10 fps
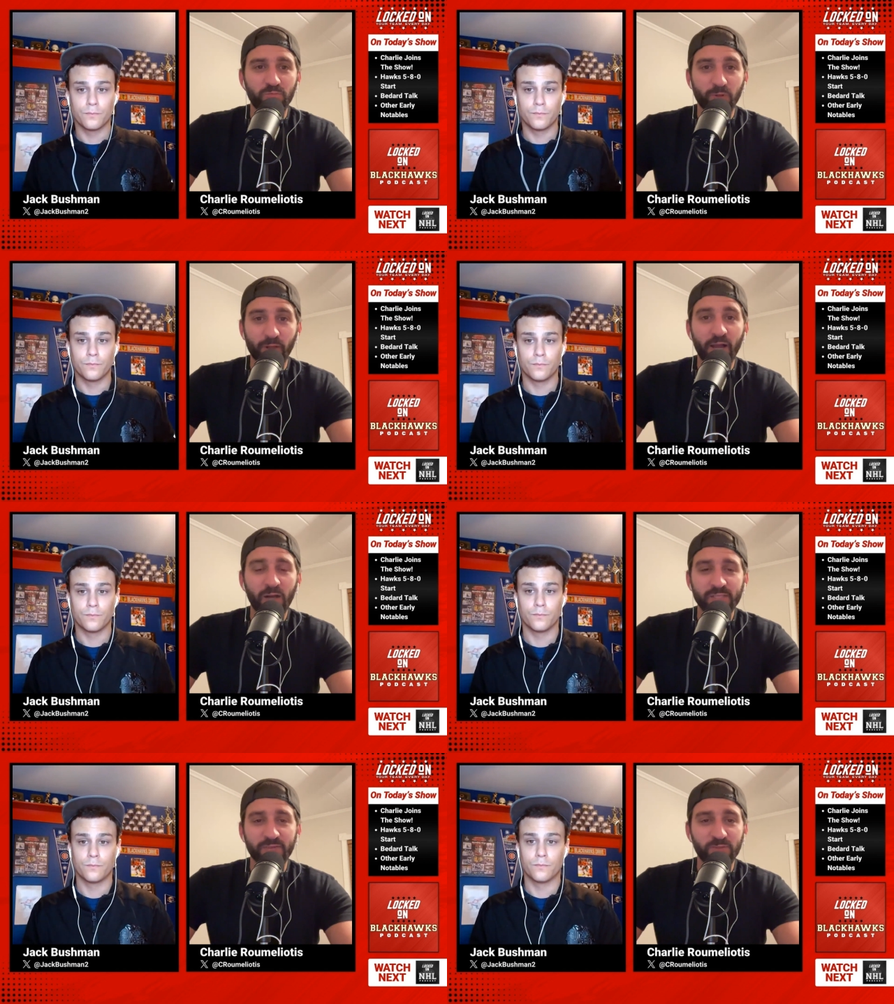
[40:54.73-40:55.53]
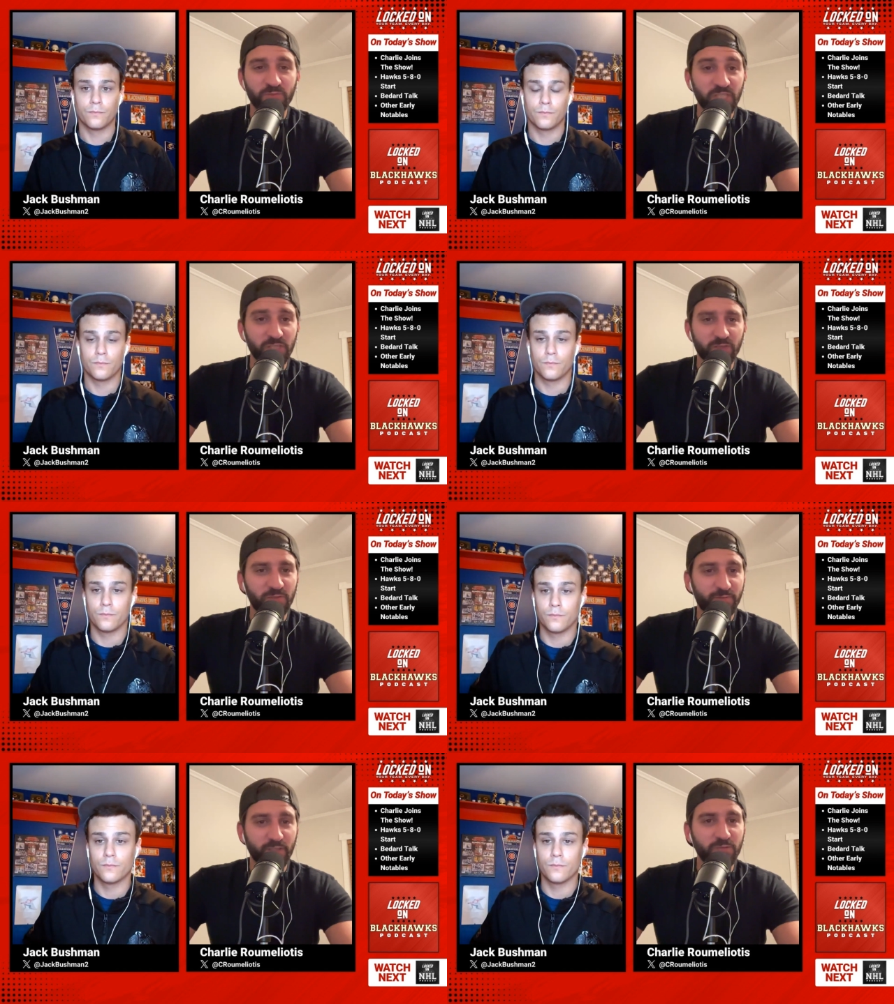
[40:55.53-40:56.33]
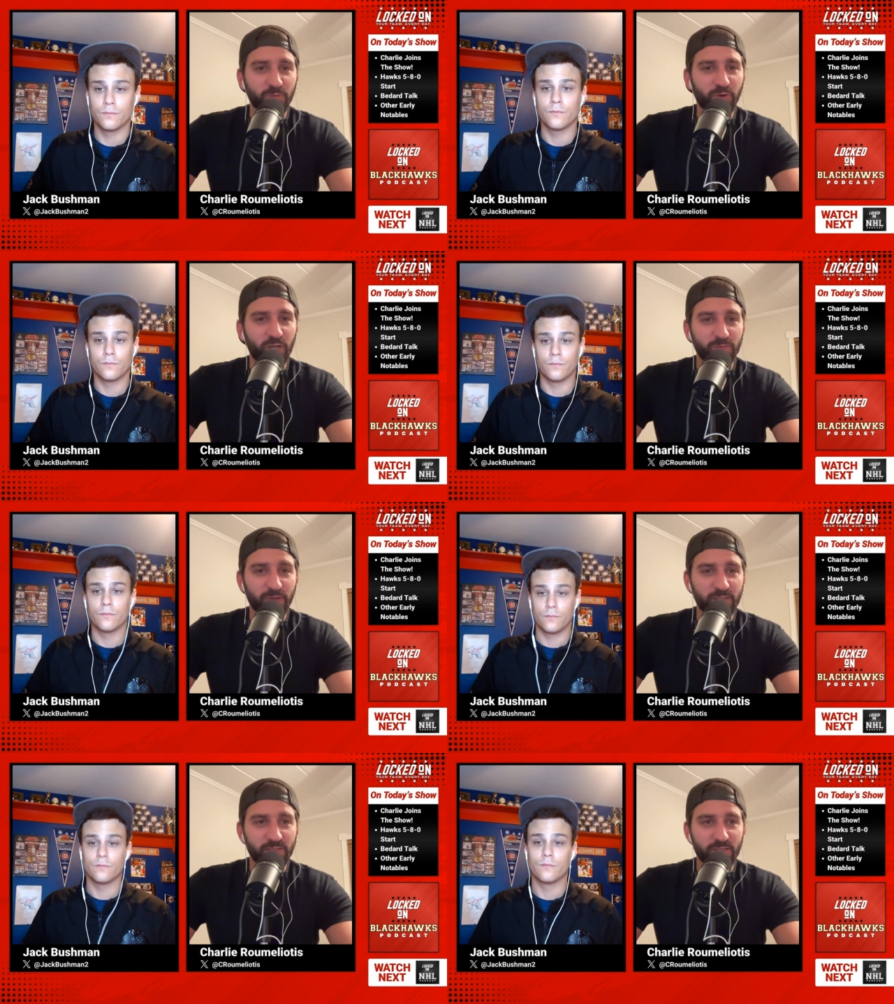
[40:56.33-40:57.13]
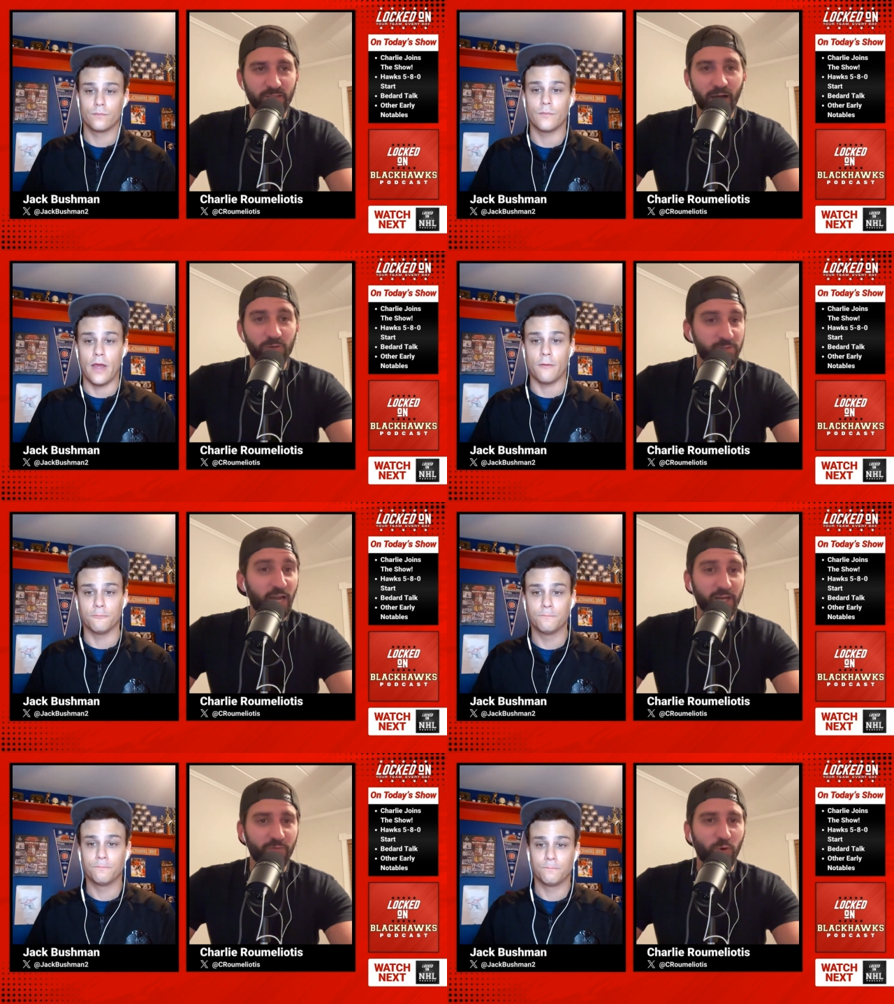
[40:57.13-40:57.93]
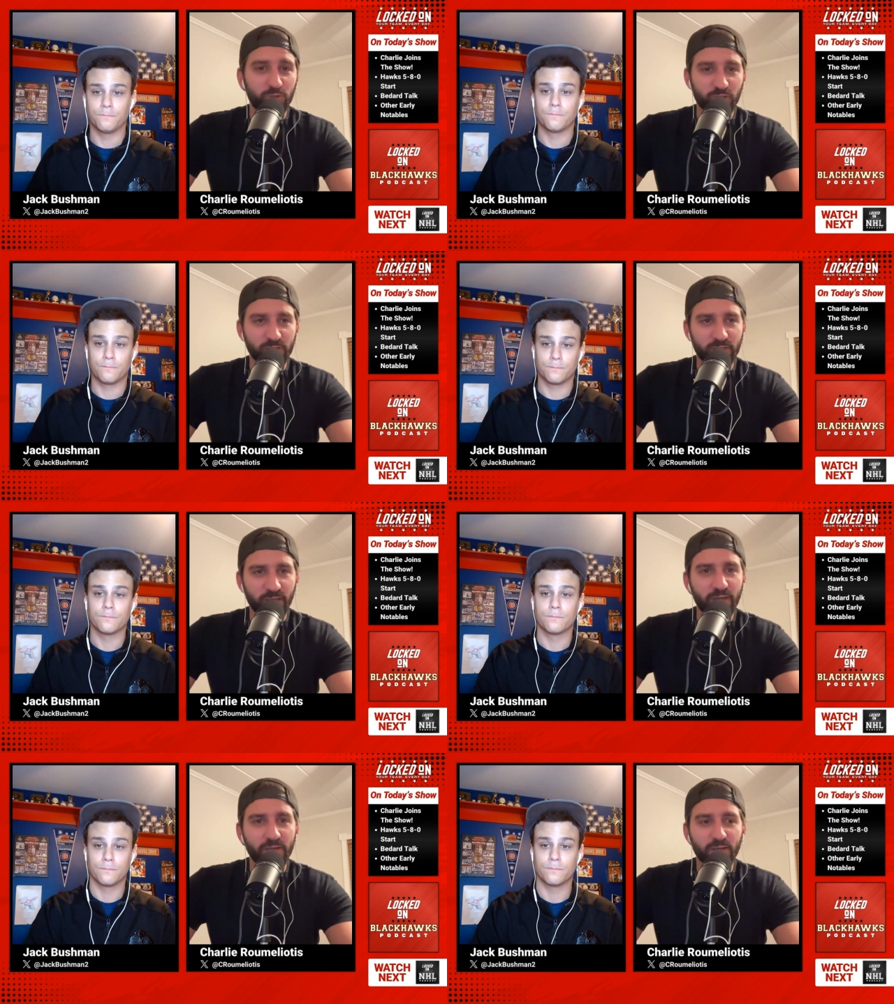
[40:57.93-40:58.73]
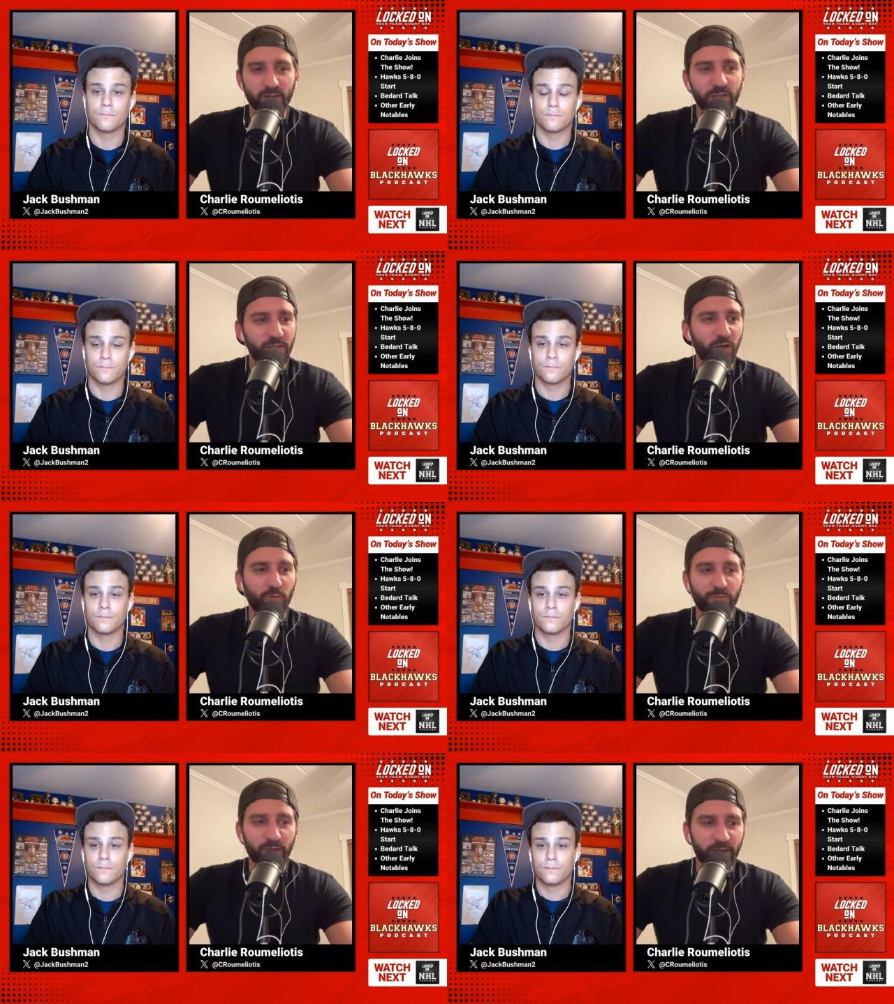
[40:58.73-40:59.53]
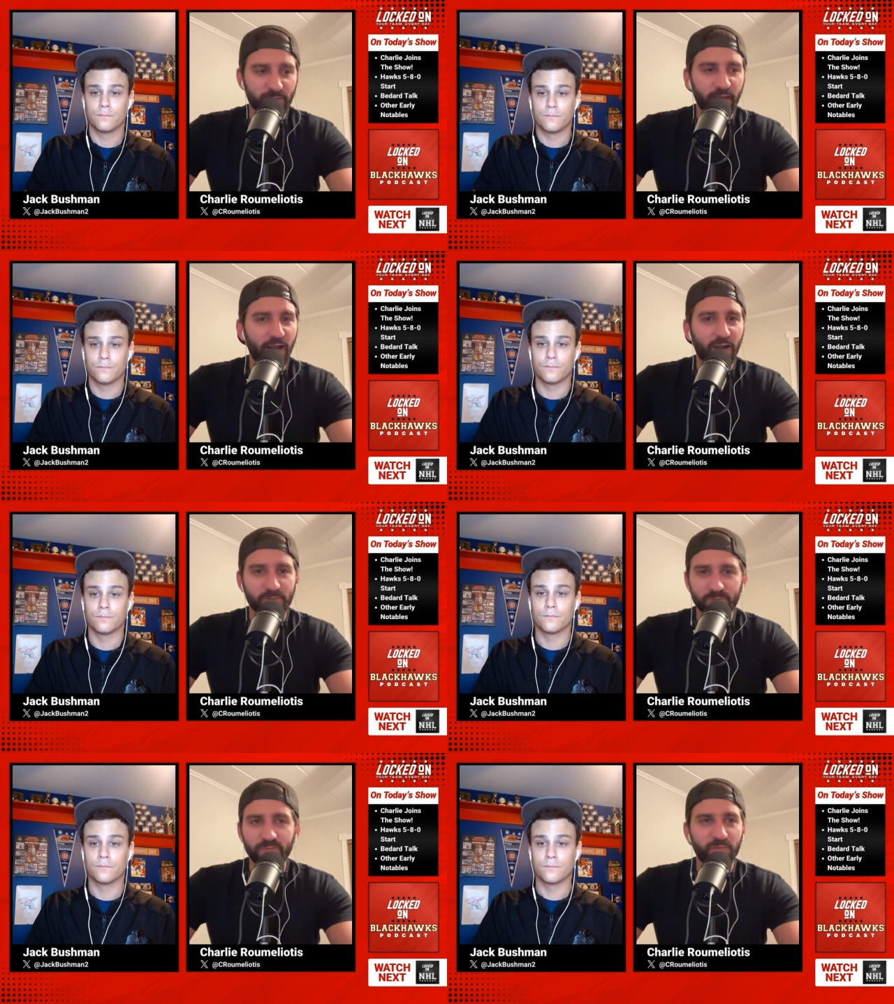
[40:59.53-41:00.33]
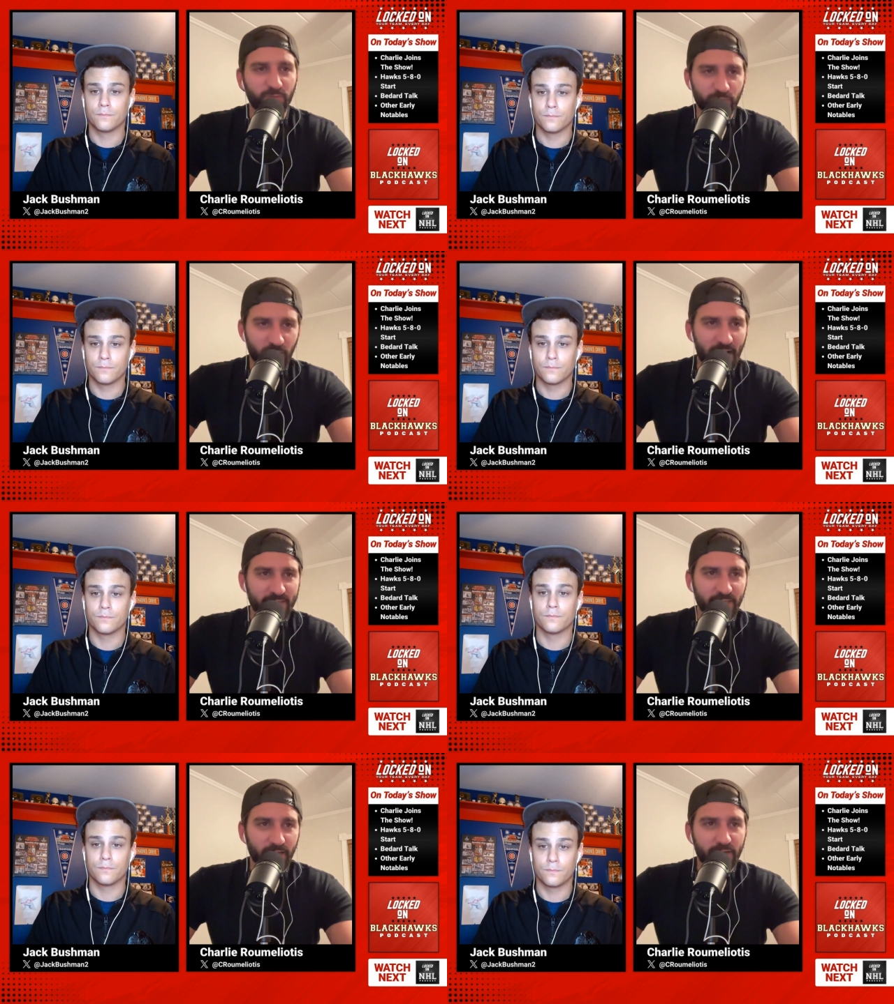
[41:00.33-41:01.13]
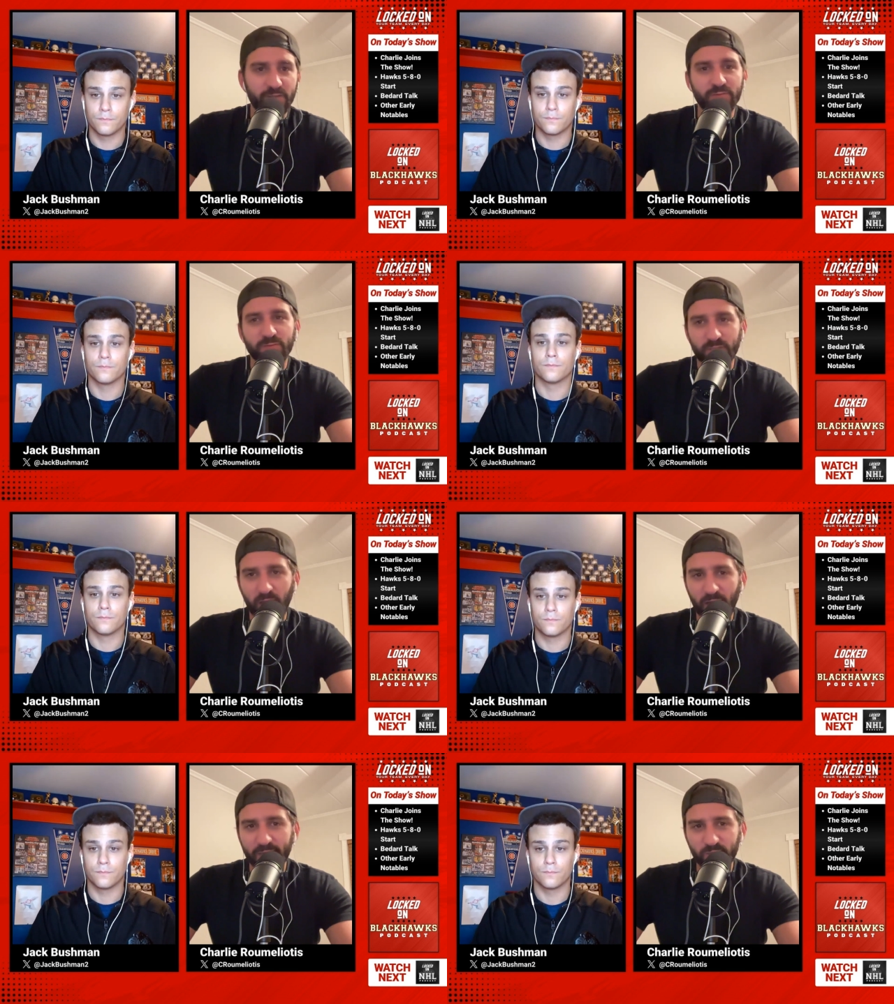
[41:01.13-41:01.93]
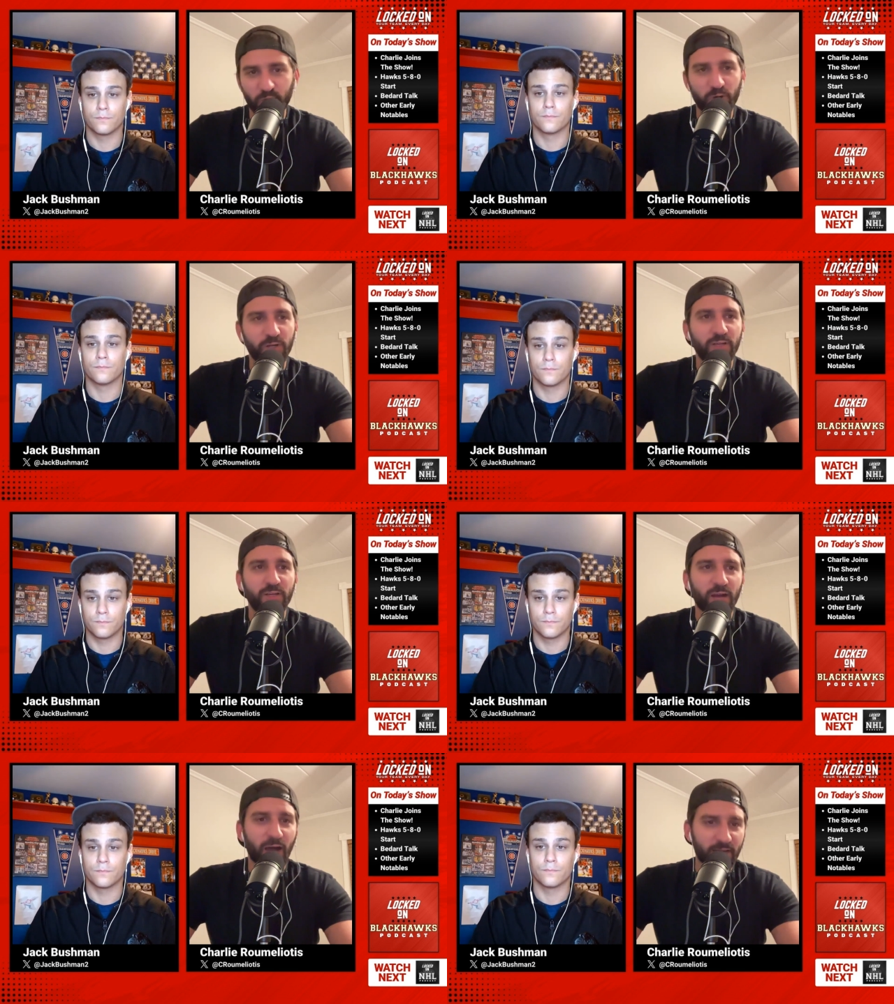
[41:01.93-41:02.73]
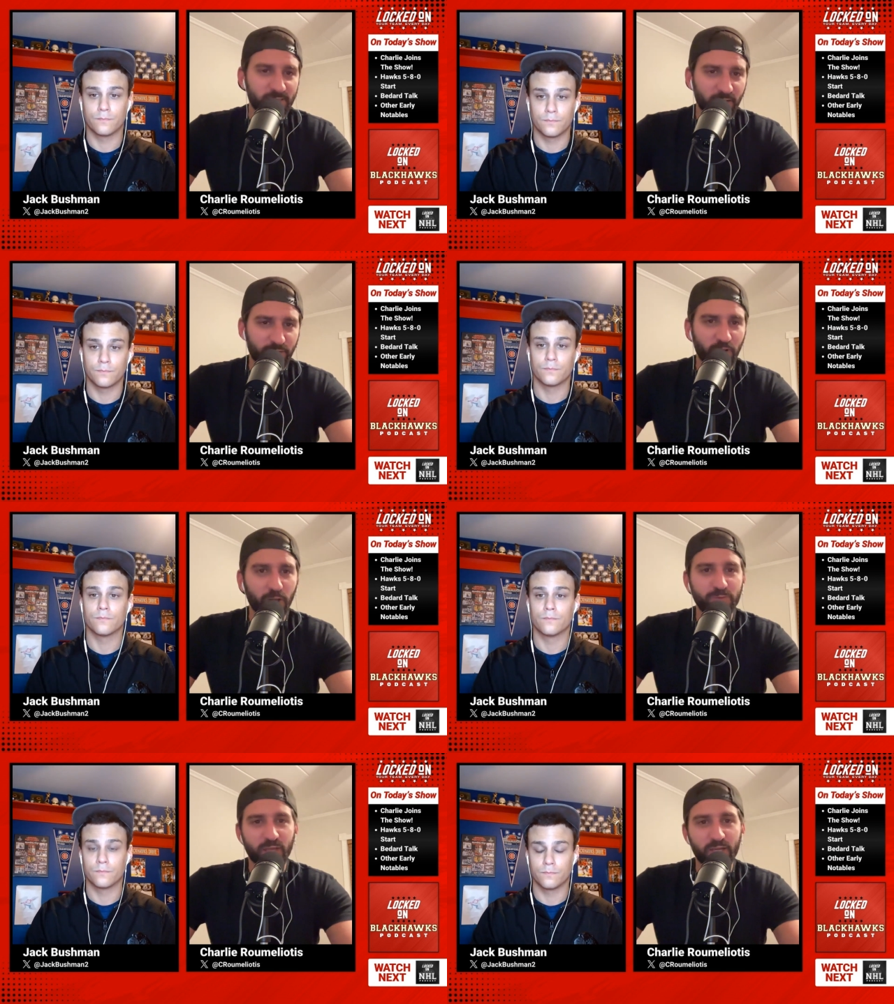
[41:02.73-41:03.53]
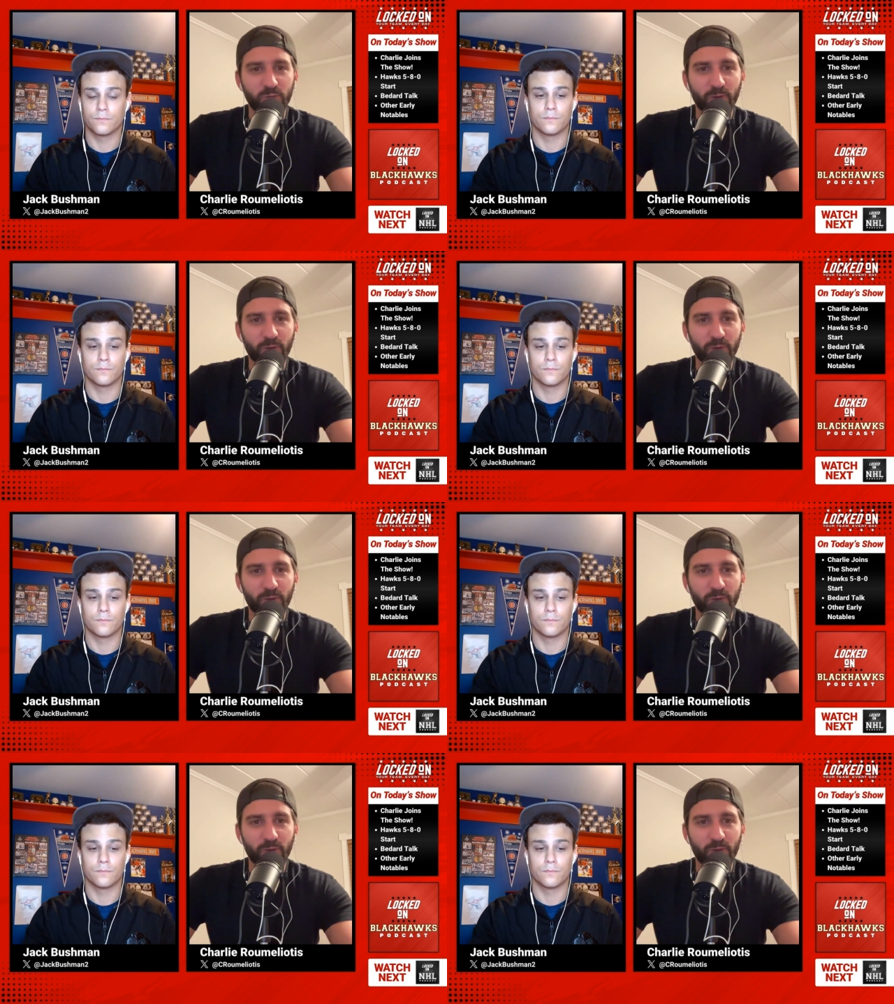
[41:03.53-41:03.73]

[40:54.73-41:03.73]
Speaker 1: the Blackhawks have some decent defenseman prospects yeah. outside of Korchinski. You know, they, they got Vlasic, Kaiser, Isaac Phillips, like you